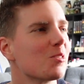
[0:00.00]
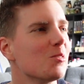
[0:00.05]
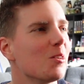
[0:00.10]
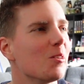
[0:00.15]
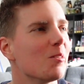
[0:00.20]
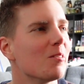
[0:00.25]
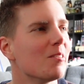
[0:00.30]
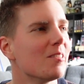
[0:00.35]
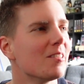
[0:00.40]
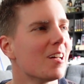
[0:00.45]

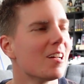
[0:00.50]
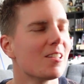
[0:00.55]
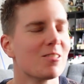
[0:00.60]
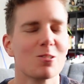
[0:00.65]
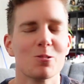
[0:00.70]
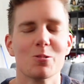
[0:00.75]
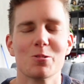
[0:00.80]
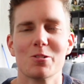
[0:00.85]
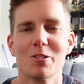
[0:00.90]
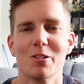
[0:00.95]
so
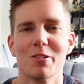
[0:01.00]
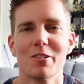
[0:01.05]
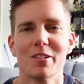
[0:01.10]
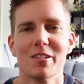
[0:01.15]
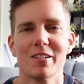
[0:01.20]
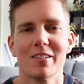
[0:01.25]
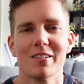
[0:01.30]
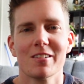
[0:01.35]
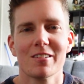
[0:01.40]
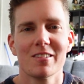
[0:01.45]
that's also
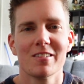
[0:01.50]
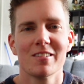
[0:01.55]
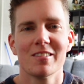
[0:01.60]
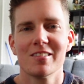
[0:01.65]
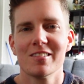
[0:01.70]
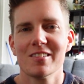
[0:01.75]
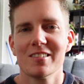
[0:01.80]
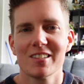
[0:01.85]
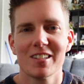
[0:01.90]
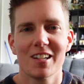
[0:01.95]

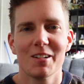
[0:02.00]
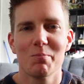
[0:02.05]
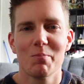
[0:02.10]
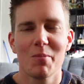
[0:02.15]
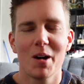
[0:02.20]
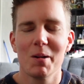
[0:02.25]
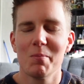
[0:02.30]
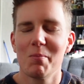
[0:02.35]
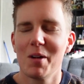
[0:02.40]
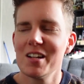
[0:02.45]

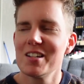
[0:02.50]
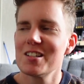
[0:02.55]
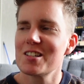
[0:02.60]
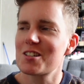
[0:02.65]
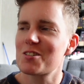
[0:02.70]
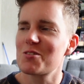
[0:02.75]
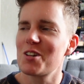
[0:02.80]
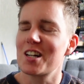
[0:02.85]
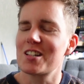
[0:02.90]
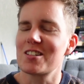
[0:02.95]
my
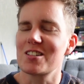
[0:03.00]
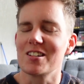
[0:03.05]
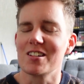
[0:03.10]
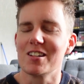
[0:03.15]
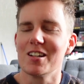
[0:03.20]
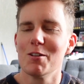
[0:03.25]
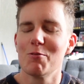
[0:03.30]
distraction.